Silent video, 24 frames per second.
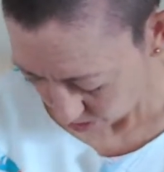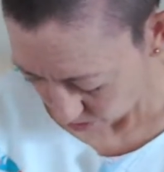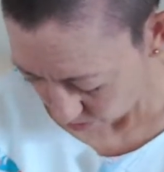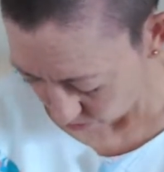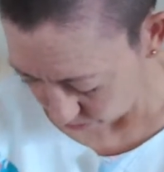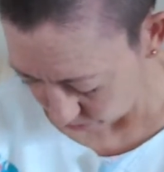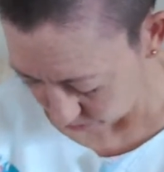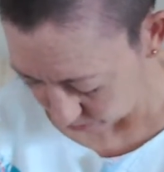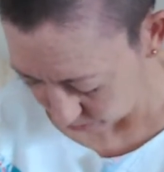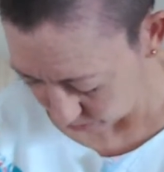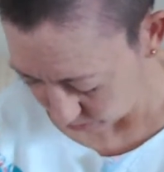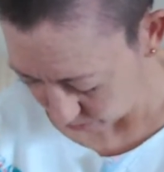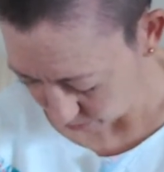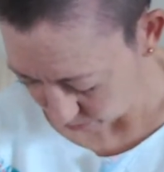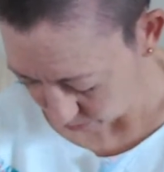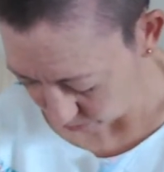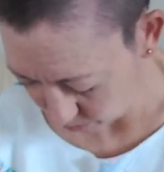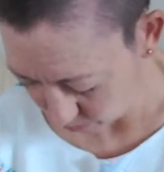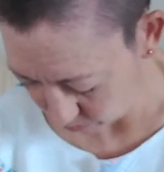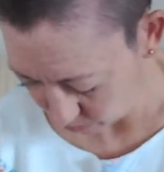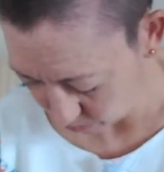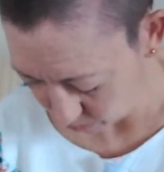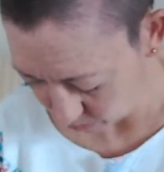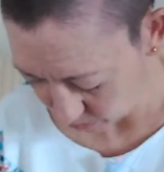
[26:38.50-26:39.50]
Oh, this
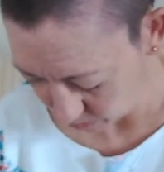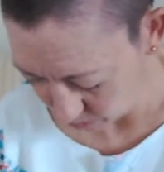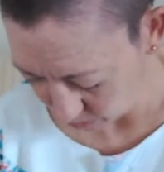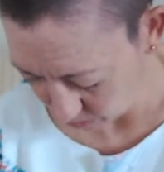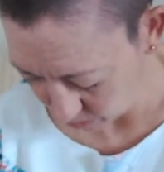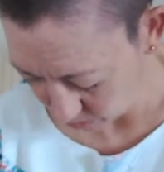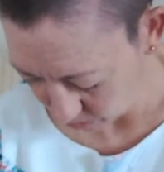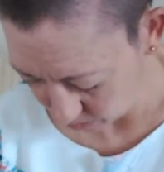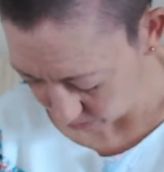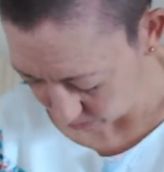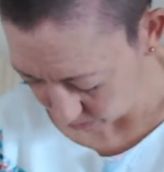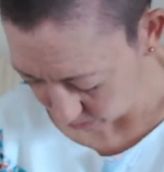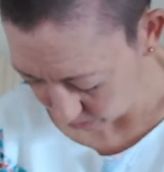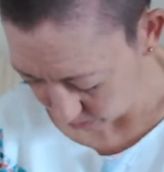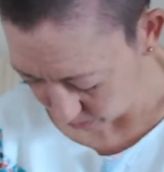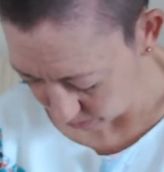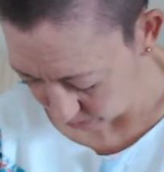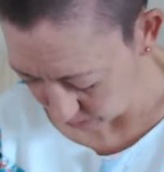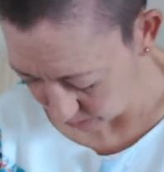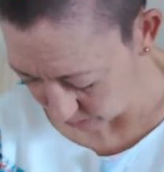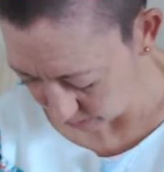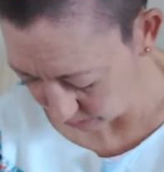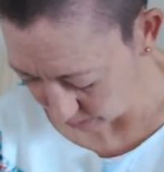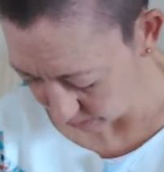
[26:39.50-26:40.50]
one was really nice because
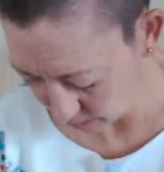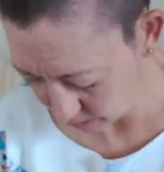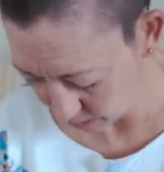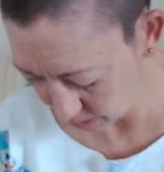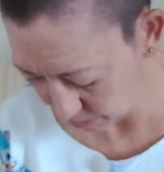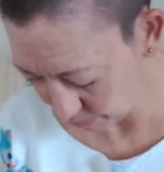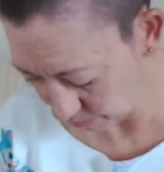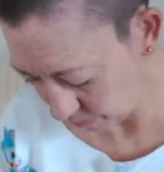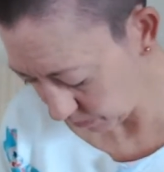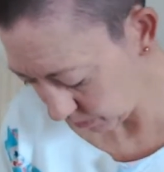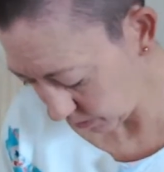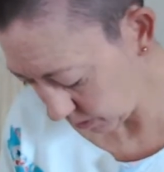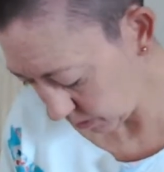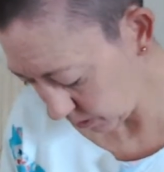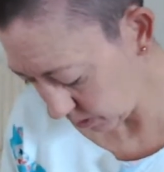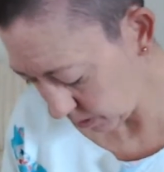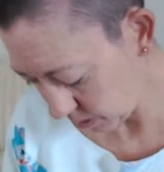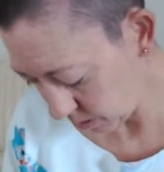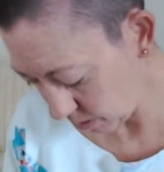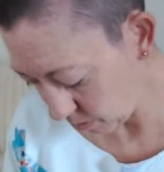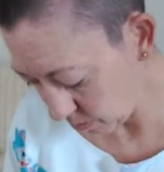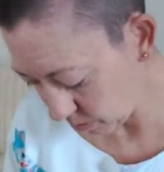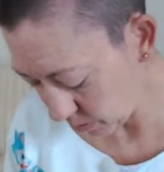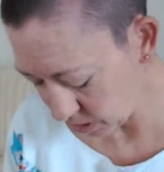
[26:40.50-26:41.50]
it's
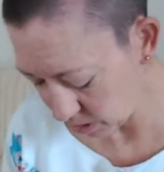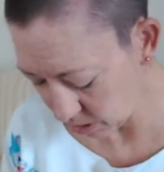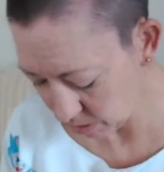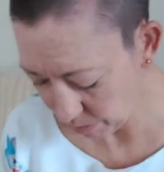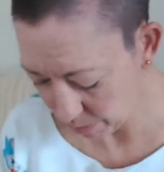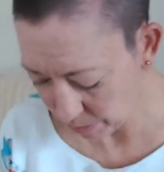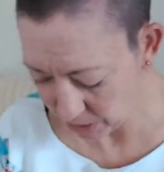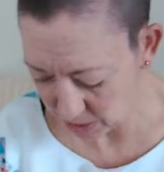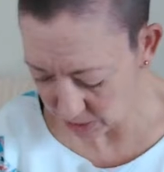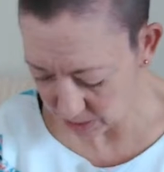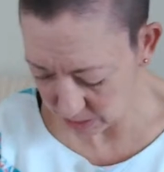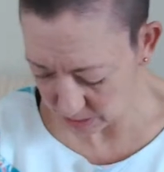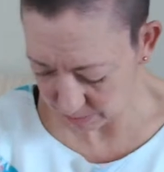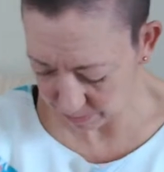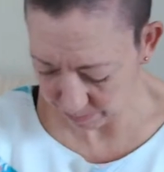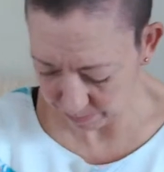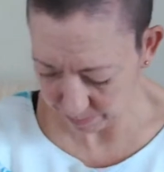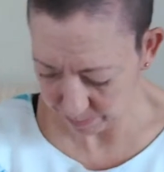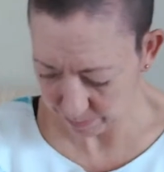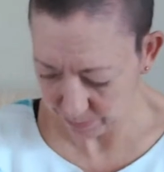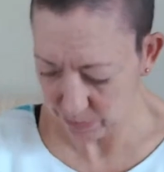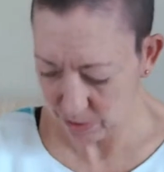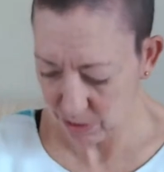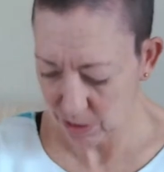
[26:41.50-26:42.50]
this. Oh, it says
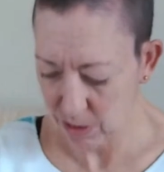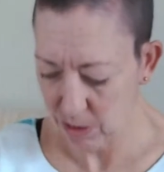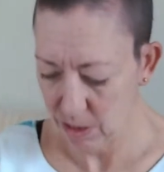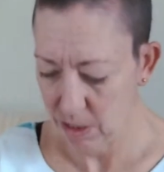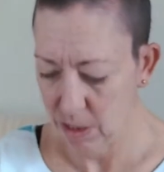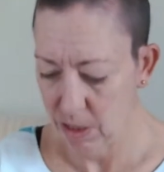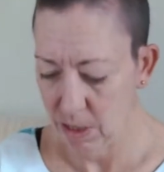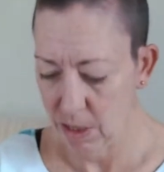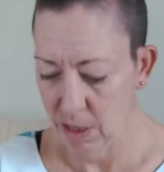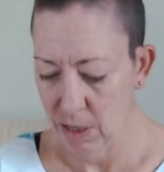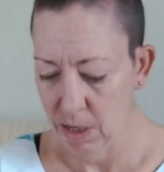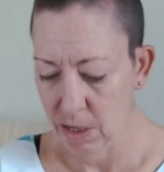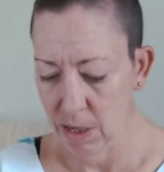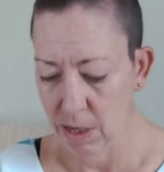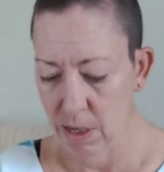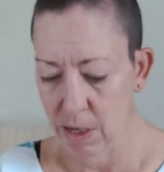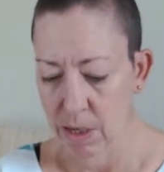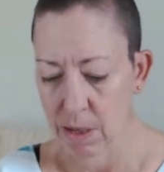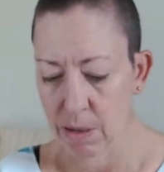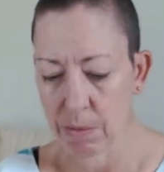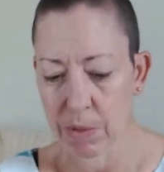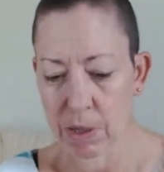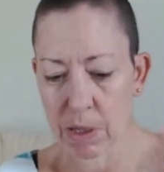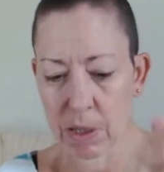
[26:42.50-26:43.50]
pendant.
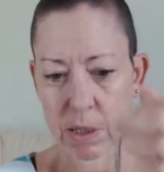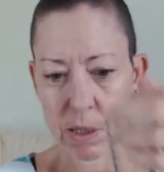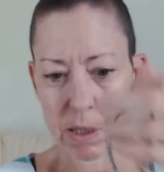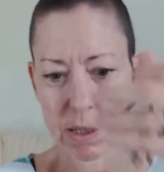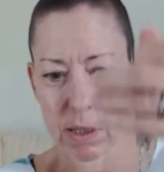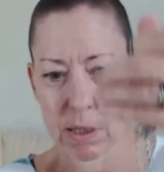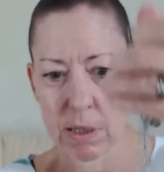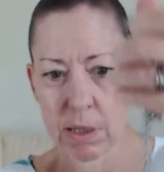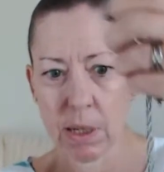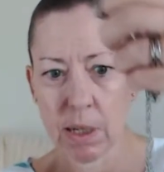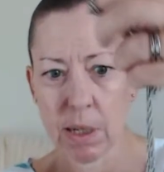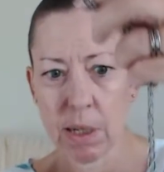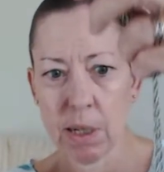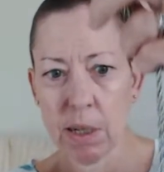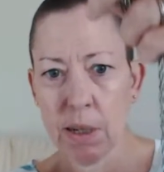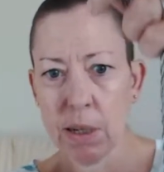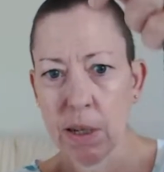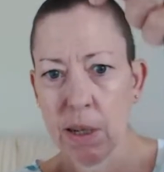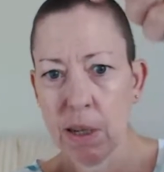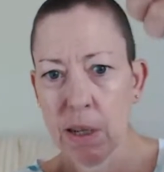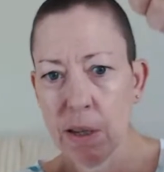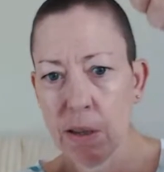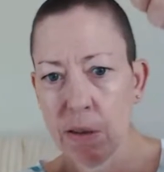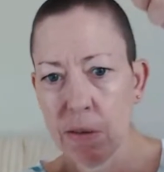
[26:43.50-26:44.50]
Because she's like
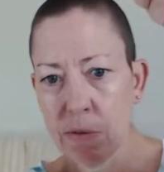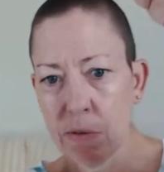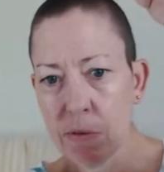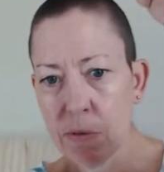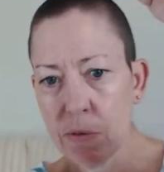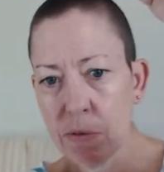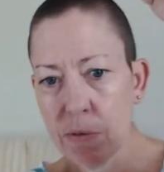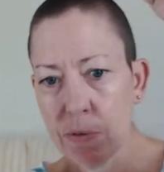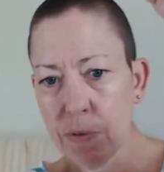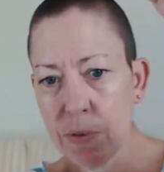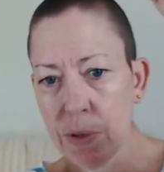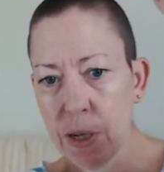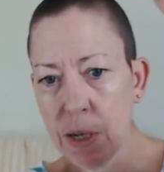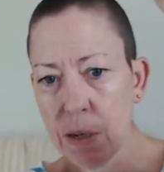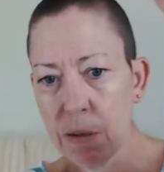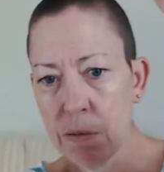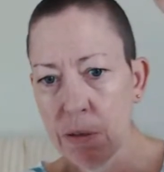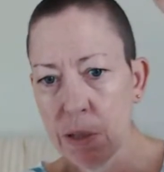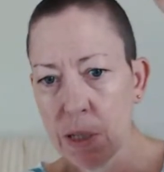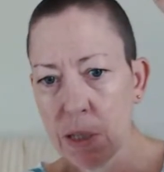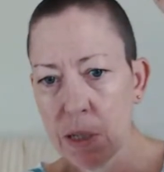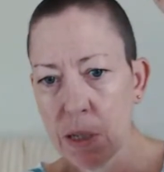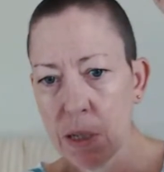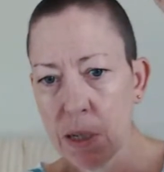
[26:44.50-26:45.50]
a
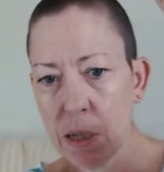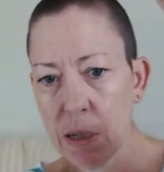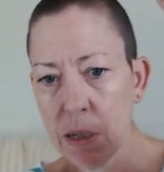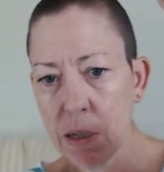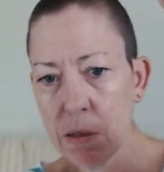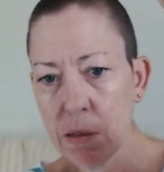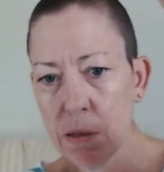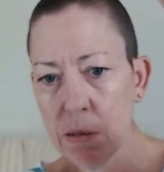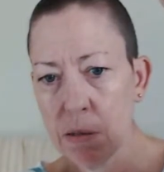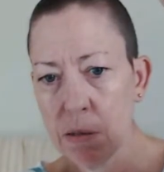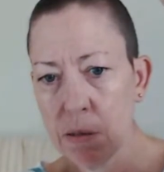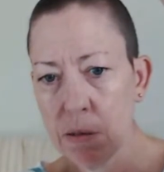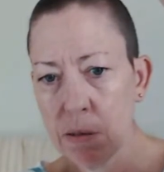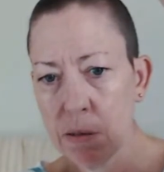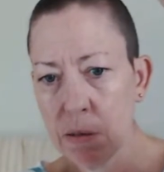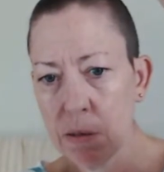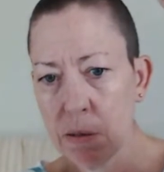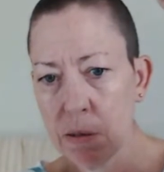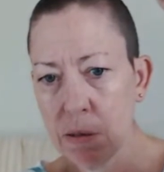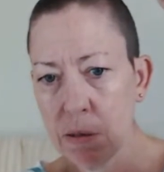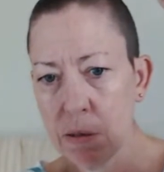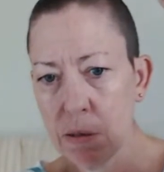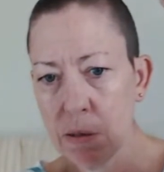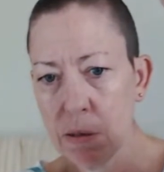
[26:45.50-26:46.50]
fairy tale.
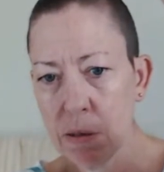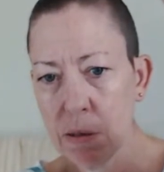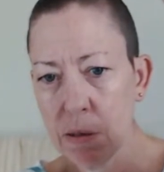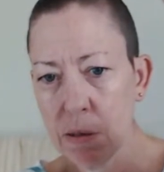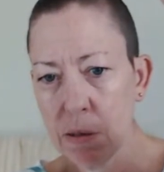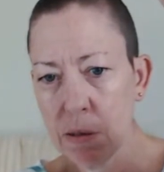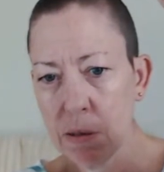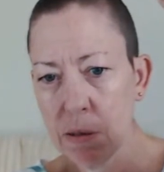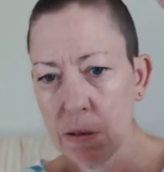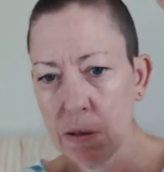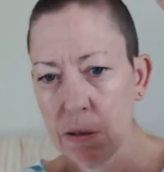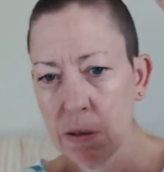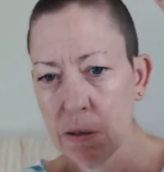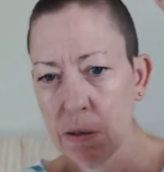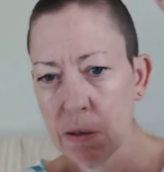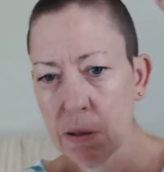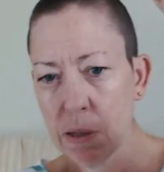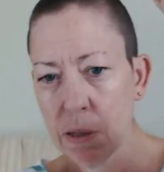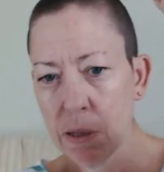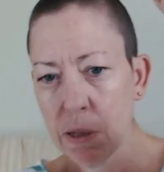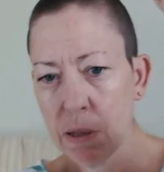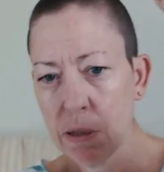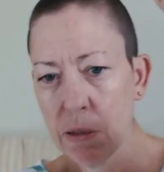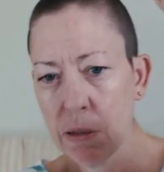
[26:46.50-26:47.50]

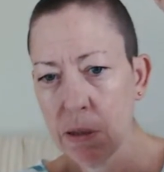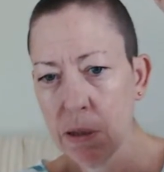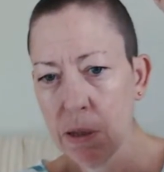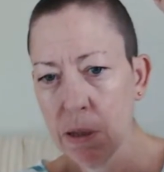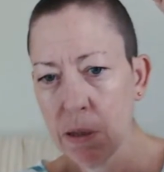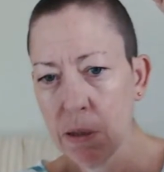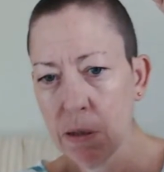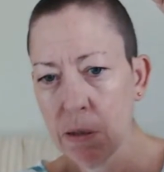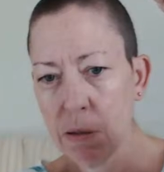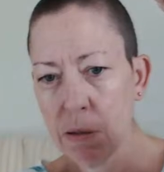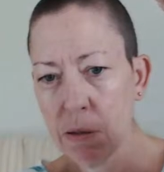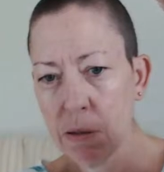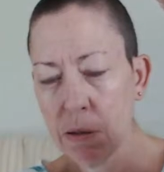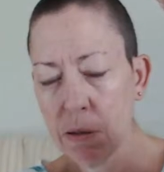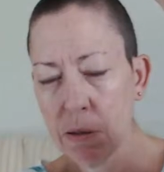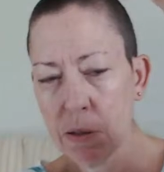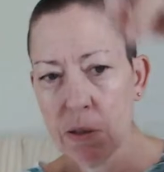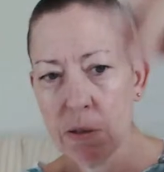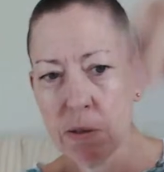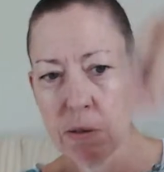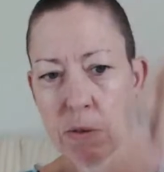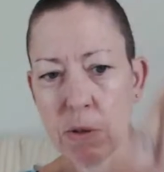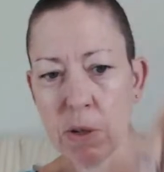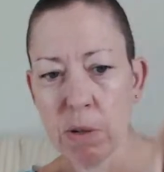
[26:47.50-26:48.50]
I don't know. She
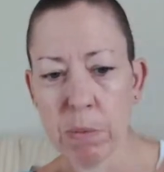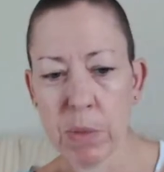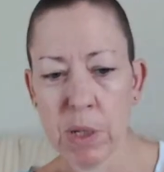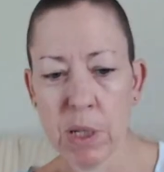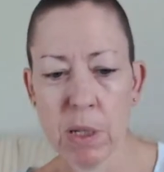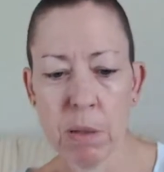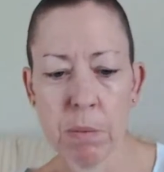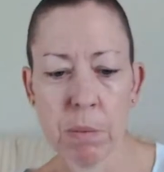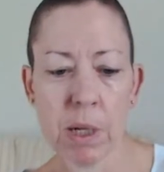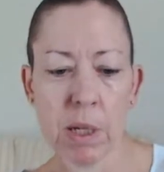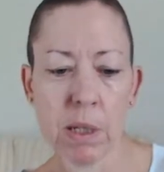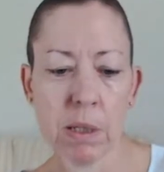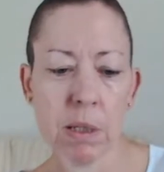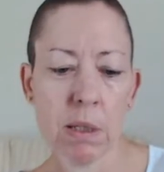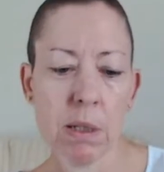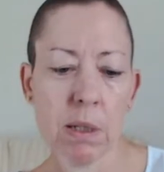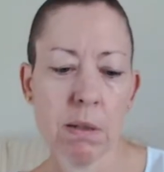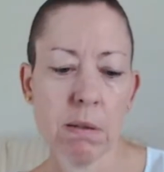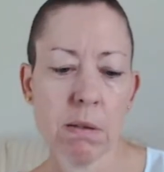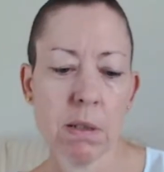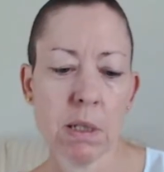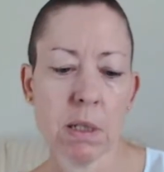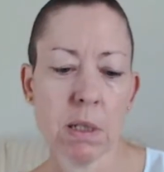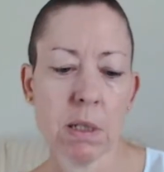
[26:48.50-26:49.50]
looks quite mermaid
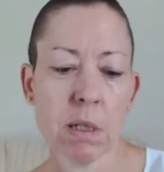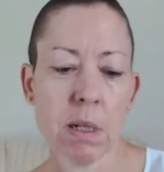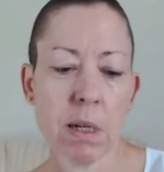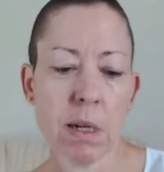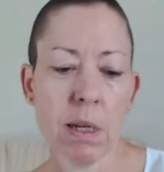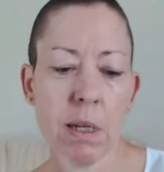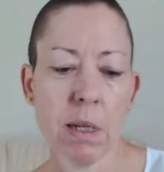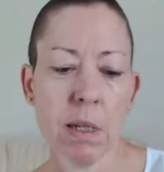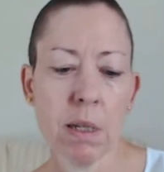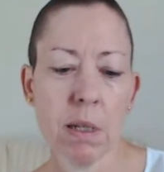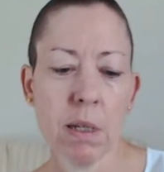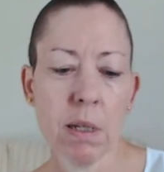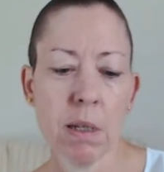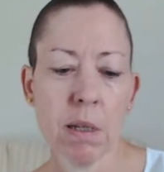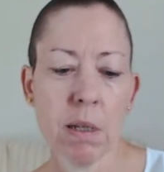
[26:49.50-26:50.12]
there, actually.